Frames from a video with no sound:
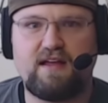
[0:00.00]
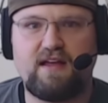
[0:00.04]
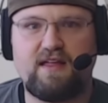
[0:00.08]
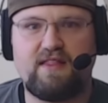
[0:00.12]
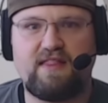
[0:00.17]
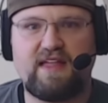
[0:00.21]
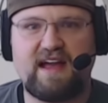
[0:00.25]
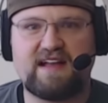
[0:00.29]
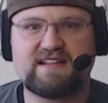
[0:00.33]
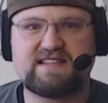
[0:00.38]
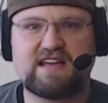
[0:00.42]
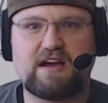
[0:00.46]

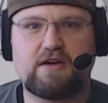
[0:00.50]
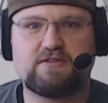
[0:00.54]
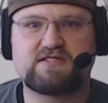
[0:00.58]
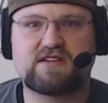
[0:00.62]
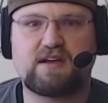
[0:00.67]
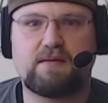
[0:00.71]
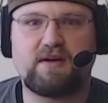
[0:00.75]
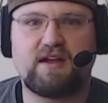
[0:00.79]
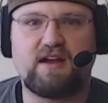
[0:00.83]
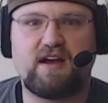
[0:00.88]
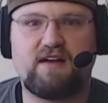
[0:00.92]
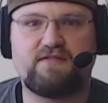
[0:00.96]
That's how it's
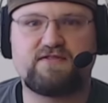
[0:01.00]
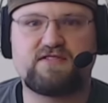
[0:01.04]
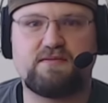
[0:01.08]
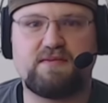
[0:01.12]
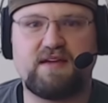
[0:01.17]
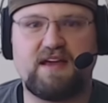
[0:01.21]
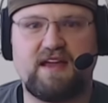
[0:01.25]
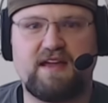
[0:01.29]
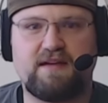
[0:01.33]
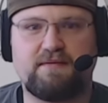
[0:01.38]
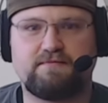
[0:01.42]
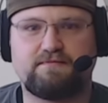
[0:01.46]
coming off to
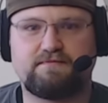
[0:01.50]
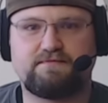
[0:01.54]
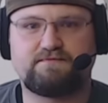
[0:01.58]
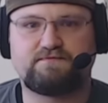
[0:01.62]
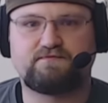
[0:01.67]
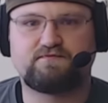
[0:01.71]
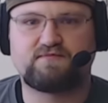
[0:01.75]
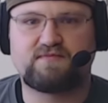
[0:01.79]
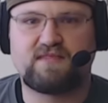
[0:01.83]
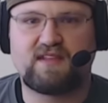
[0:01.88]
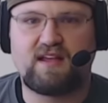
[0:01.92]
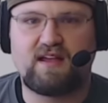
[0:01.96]
me.
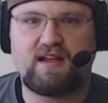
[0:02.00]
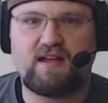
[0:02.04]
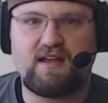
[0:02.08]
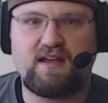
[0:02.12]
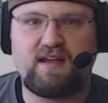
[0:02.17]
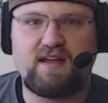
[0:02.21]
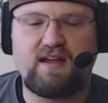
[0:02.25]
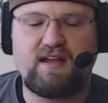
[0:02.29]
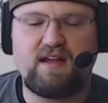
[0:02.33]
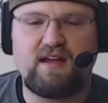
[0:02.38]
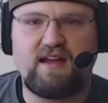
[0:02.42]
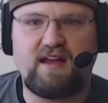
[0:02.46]

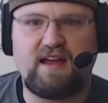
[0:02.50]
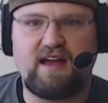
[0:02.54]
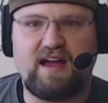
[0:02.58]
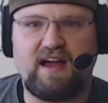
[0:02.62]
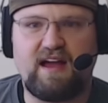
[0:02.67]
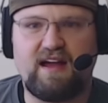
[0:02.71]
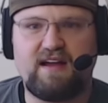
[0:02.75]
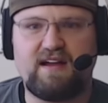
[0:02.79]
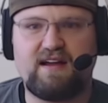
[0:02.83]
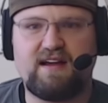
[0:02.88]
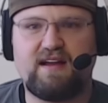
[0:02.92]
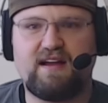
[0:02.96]
Yeah.